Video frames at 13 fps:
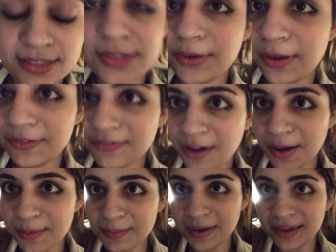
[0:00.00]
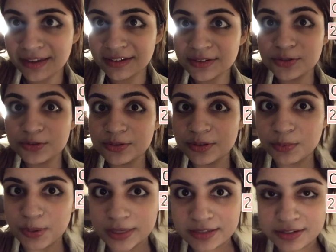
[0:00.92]
So I've come here to the
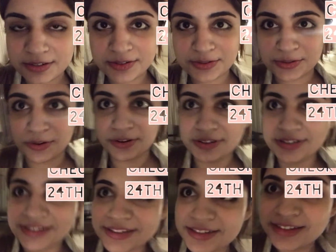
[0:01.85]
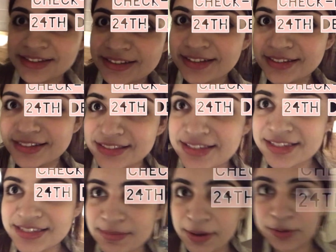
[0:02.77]
Western Resort. This
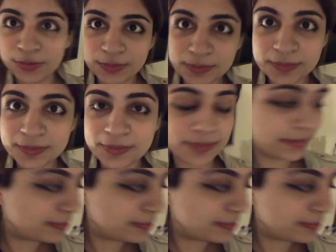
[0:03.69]
is my room.